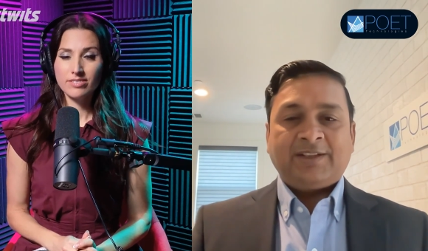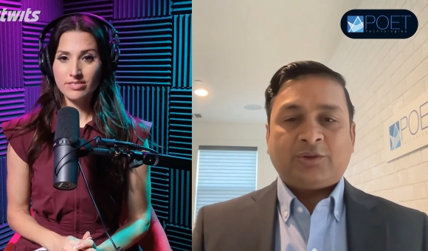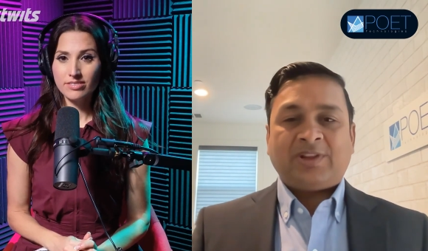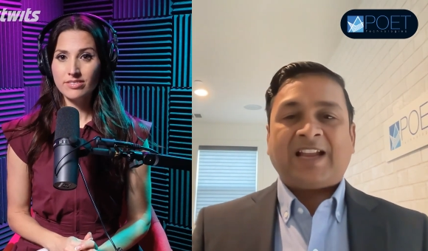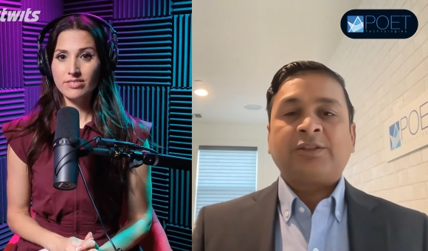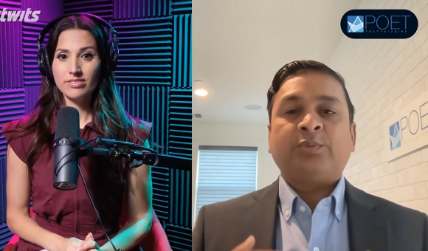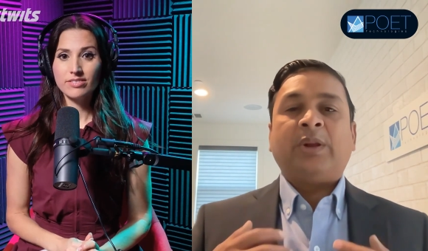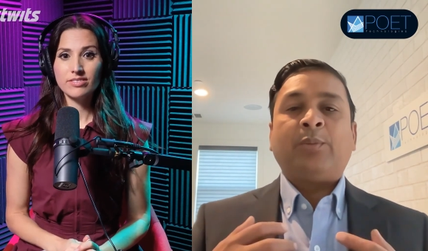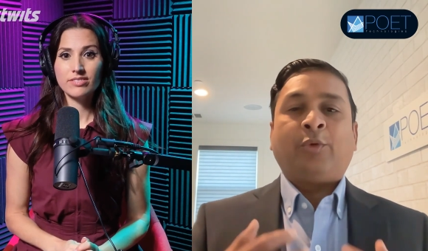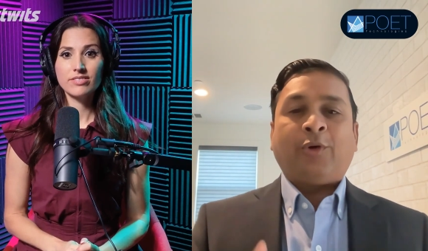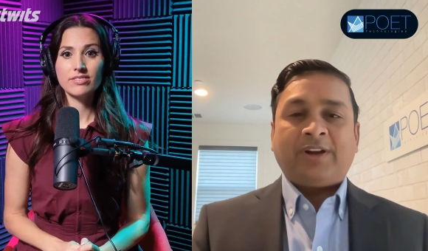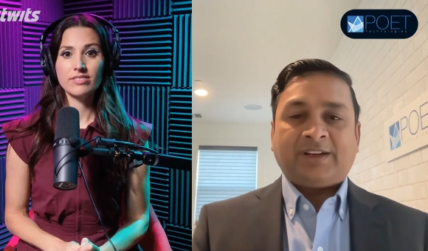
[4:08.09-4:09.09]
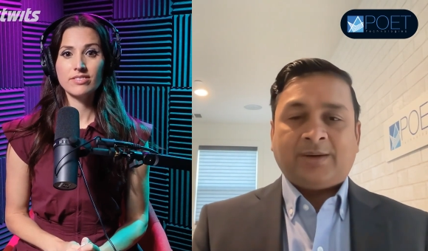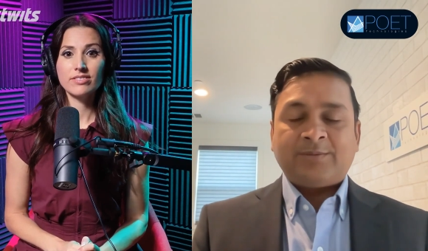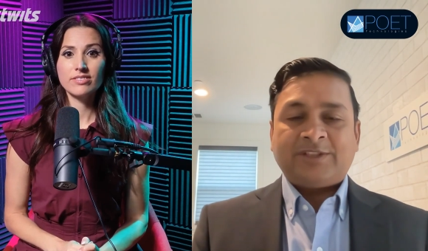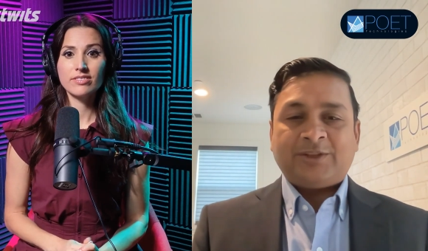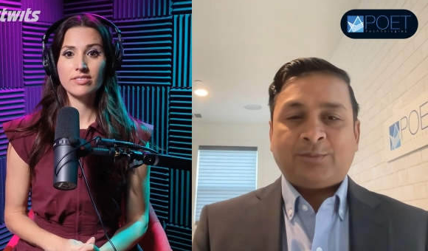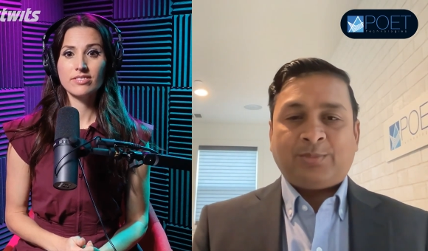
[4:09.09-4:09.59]
Speaker 1: So that's where Poet
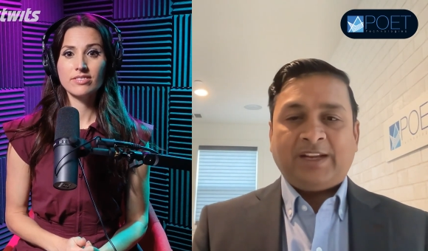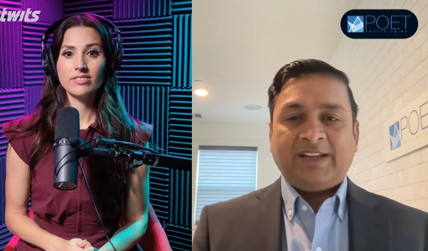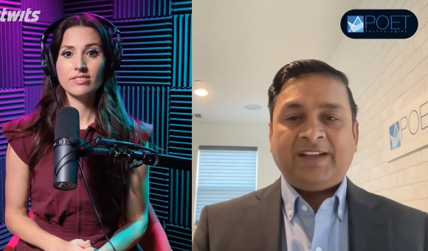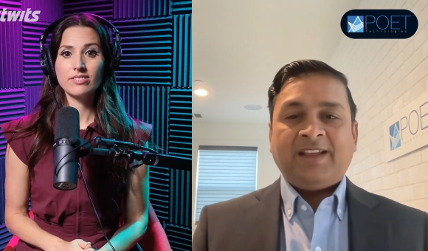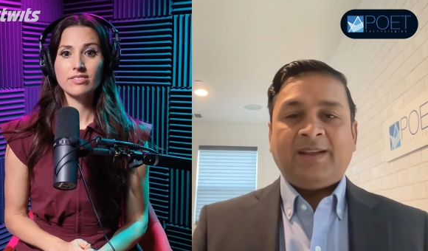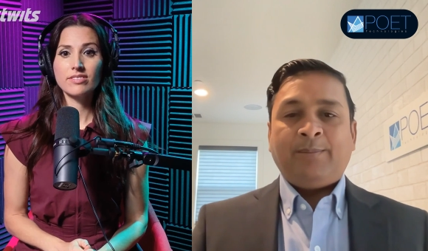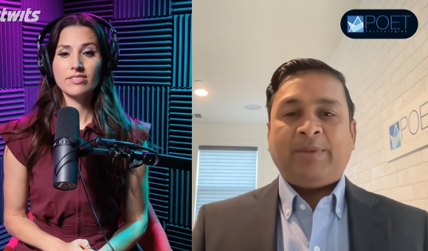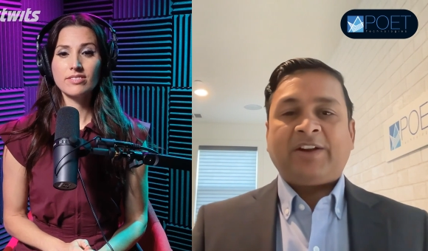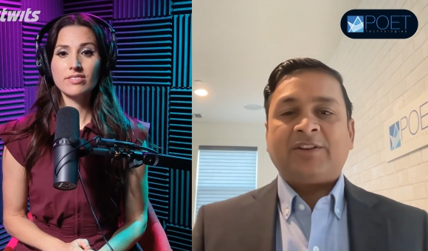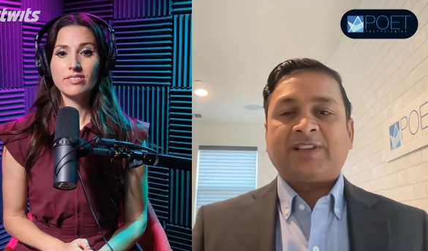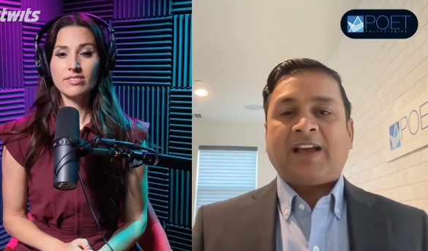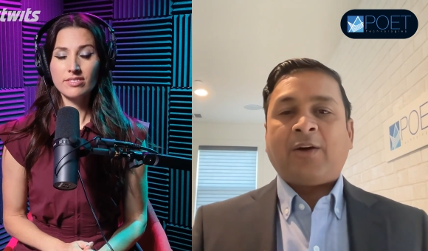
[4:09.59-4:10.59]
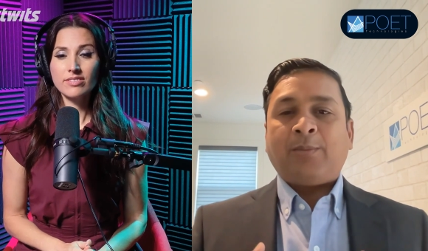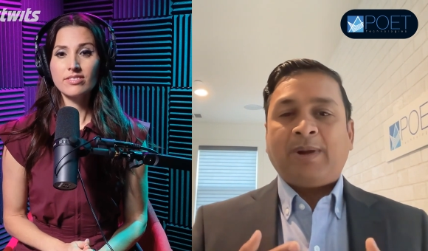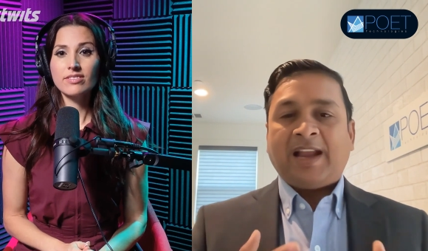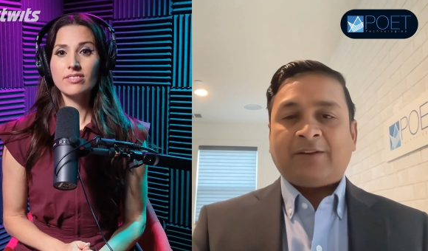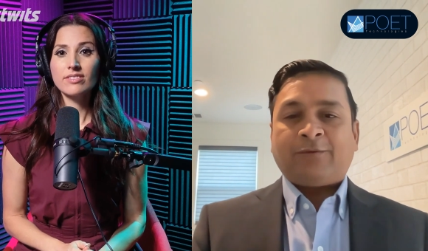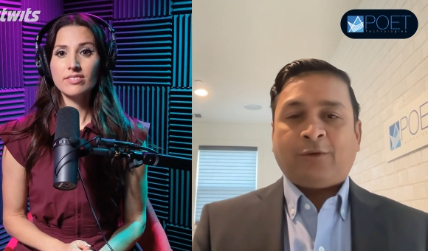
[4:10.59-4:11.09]
comes into play because our
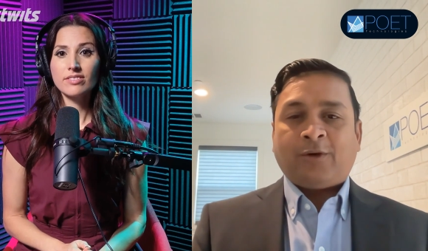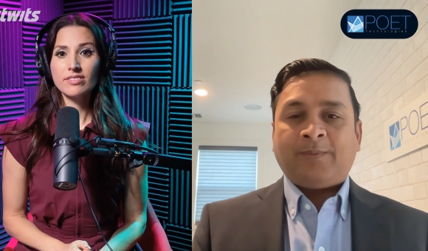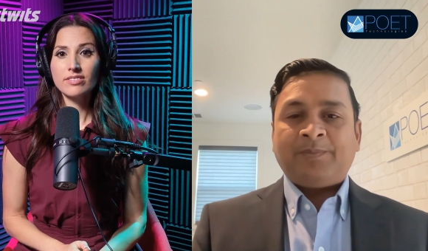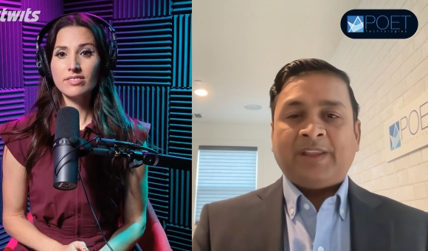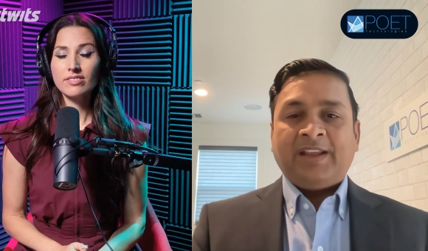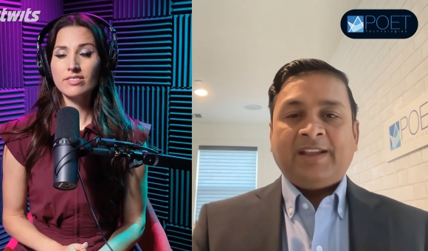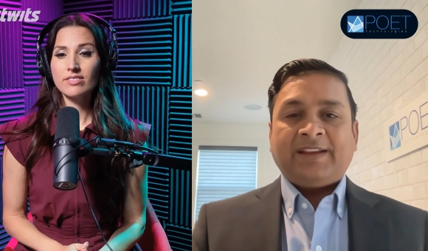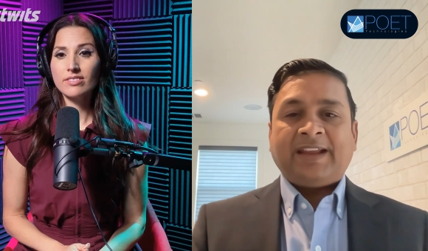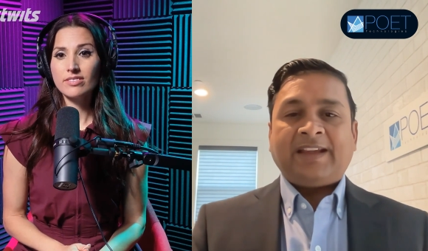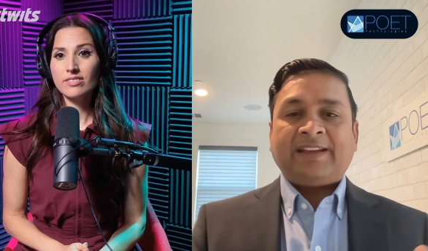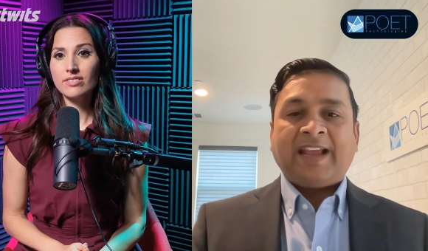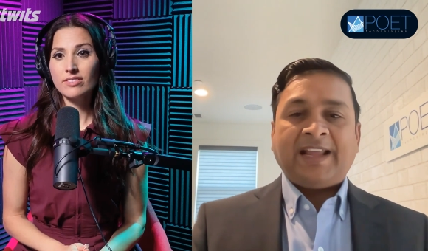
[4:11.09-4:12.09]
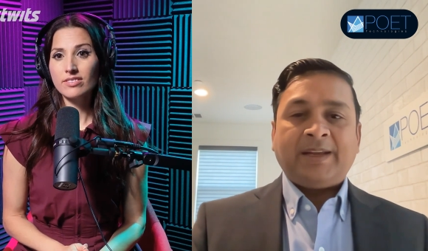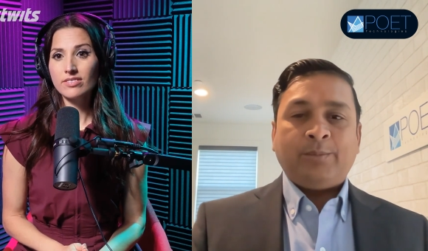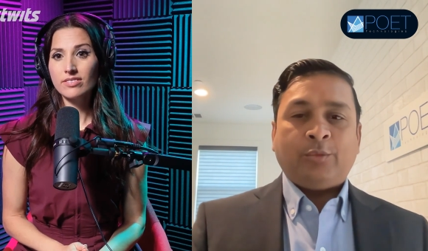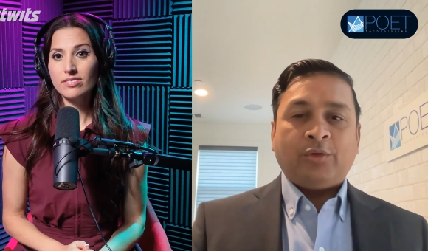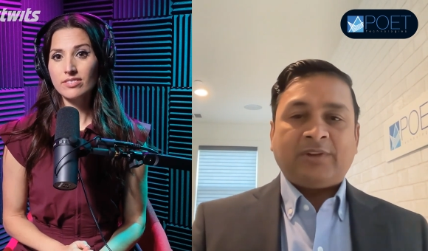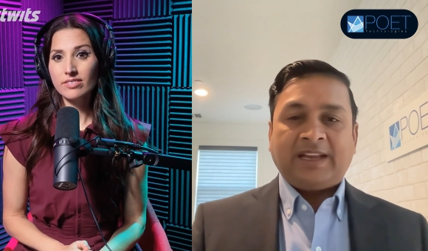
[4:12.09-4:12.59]
platform can carry
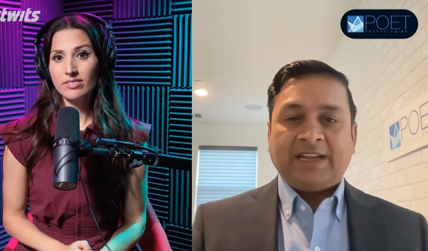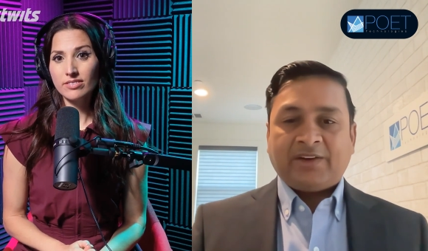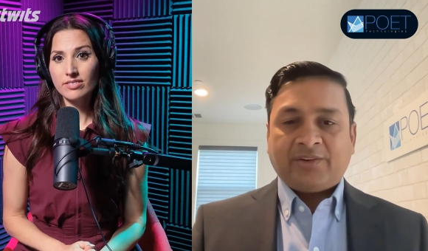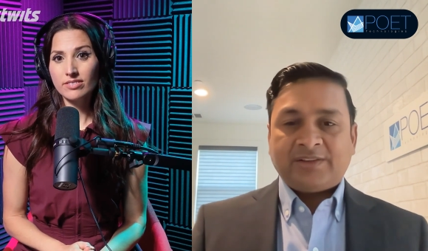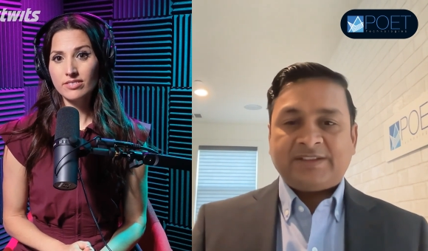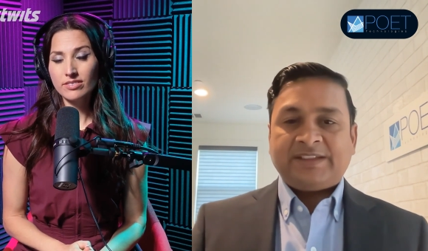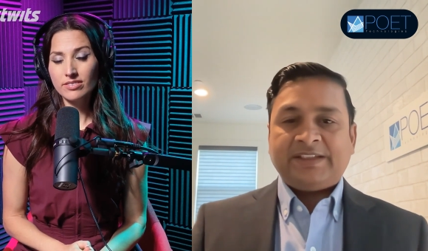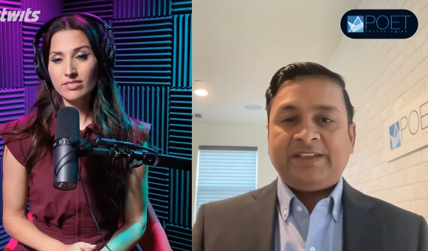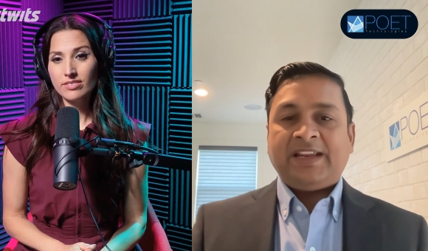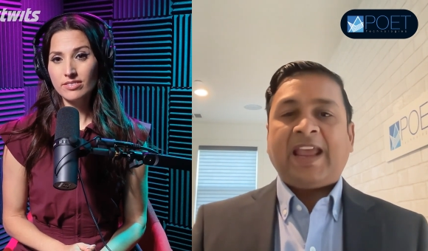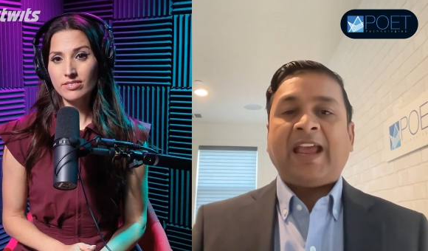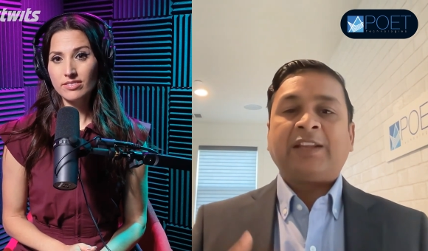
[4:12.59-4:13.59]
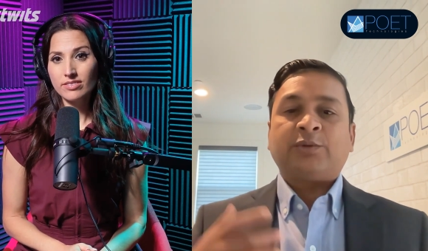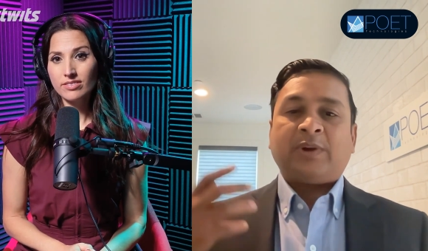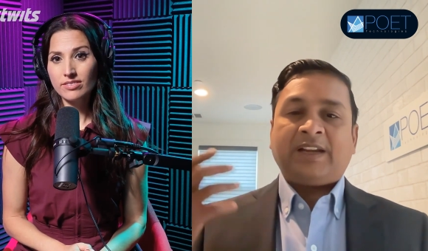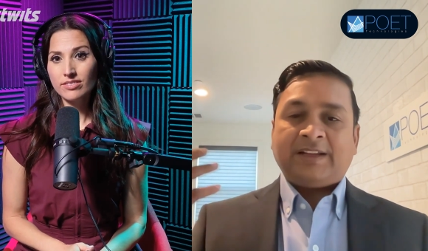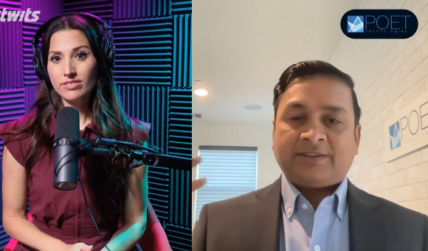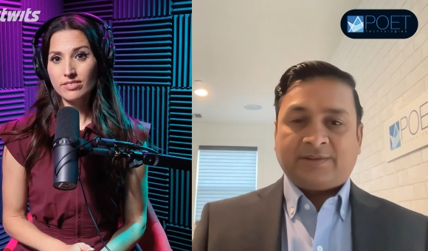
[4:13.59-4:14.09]
both electricity as
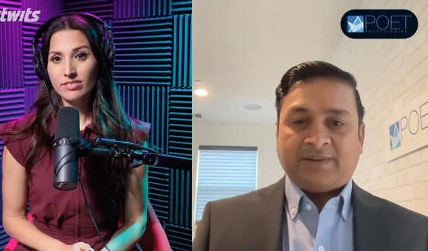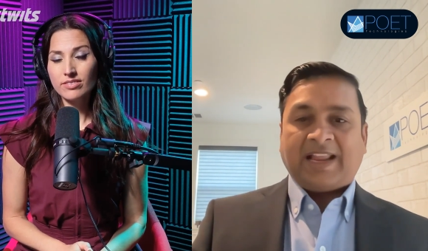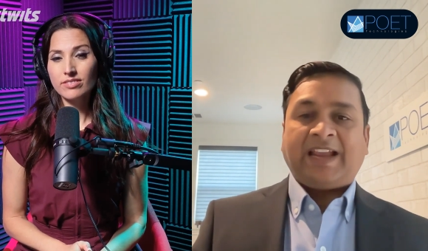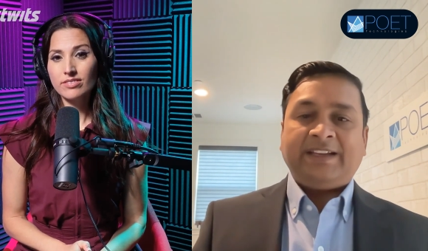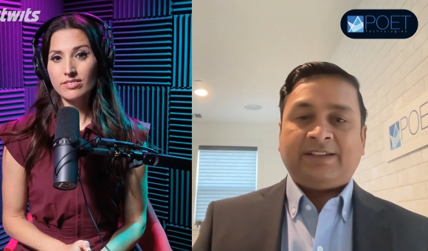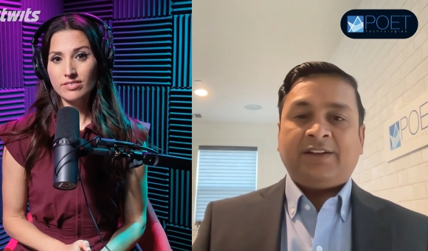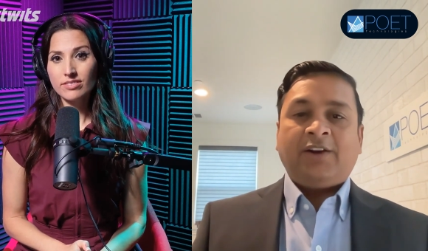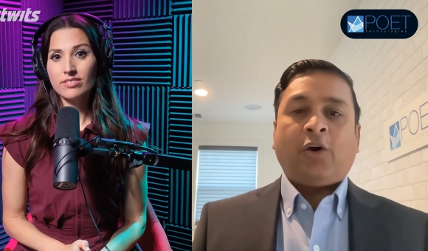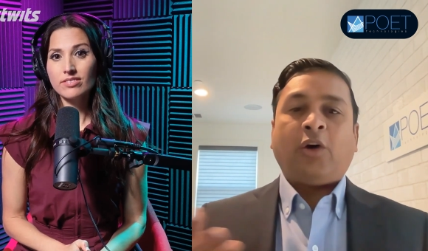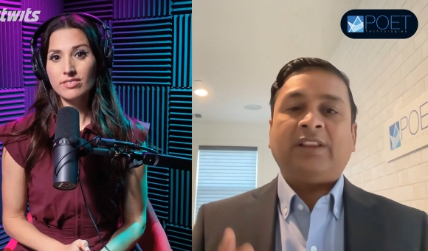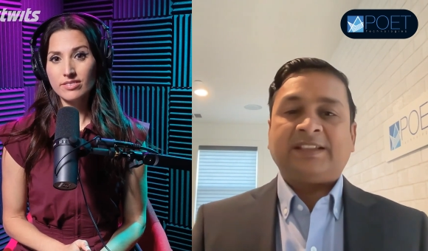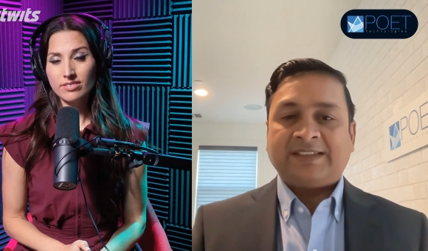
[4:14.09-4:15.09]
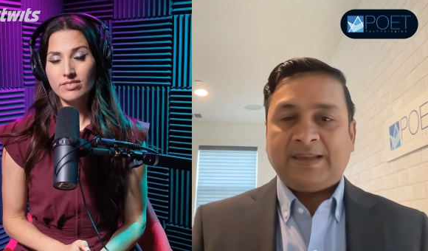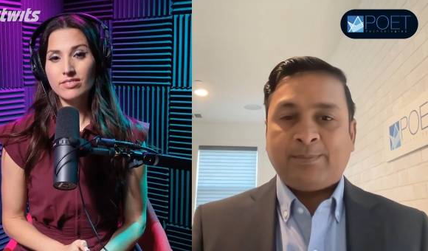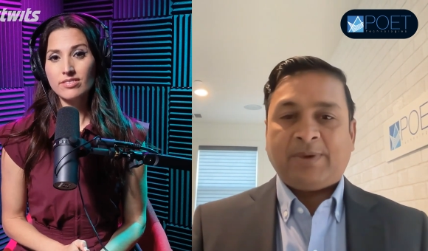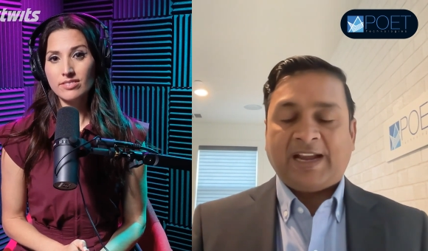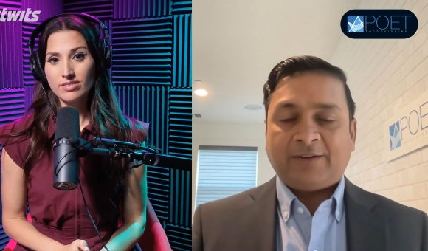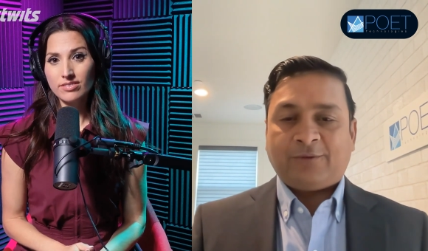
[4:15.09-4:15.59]
well as light on the
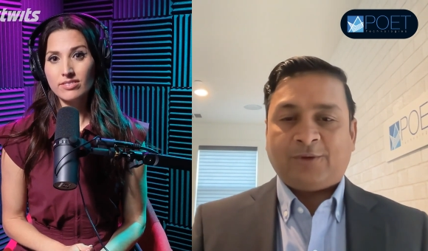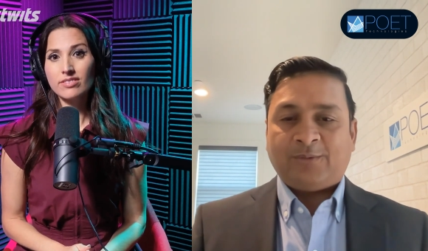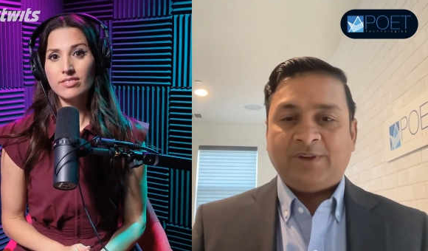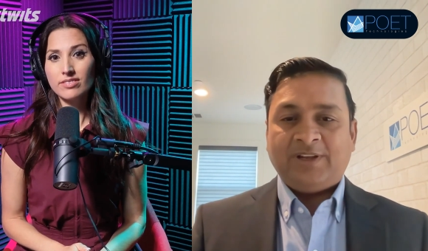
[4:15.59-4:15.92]
same platform.